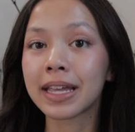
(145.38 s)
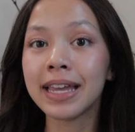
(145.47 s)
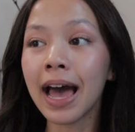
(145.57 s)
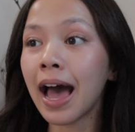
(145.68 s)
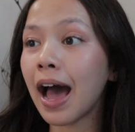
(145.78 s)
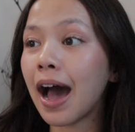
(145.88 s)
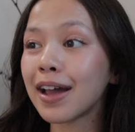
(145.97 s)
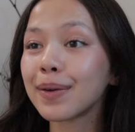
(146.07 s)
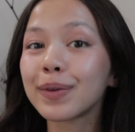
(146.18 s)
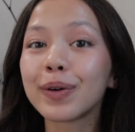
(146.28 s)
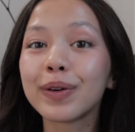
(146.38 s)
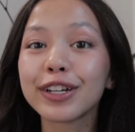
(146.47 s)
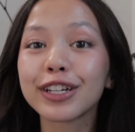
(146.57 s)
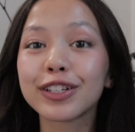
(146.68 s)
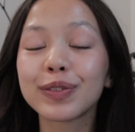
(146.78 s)
yeah, I am
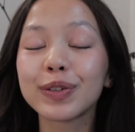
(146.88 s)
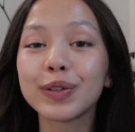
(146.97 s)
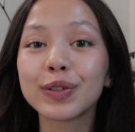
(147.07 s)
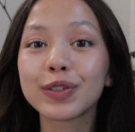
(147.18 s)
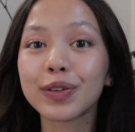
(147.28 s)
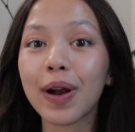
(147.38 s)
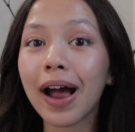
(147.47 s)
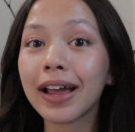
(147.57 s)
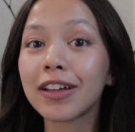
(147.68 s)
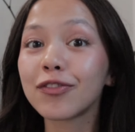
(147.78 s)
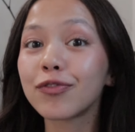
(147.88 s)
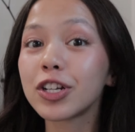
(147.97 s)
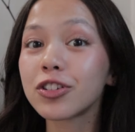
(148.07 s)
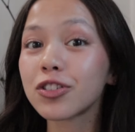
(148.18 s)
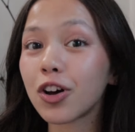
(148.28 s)
going to try and
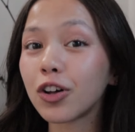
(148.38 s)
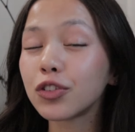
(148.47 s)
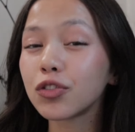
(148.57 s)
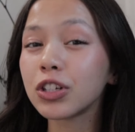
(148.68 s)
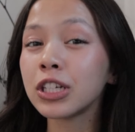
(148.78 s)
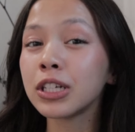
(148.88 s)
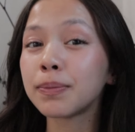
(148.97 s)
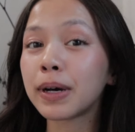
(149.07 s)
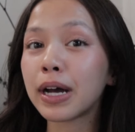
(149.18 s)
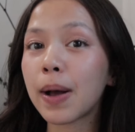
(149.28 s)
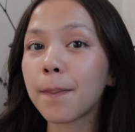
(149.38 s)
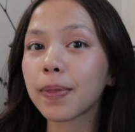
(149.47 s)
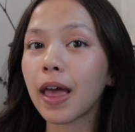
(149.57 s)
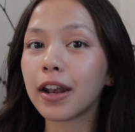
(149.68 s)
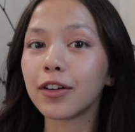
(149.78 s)
finish all 3, but
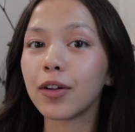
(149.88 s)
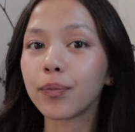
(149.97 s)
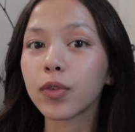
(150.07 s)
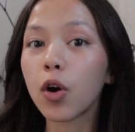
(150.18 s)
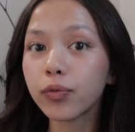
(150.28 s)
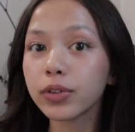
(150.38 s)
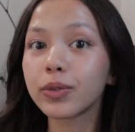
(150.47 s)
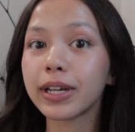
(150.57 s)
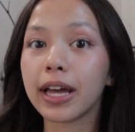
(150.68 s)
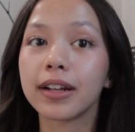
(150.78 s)
I don't know. Hopefully we can.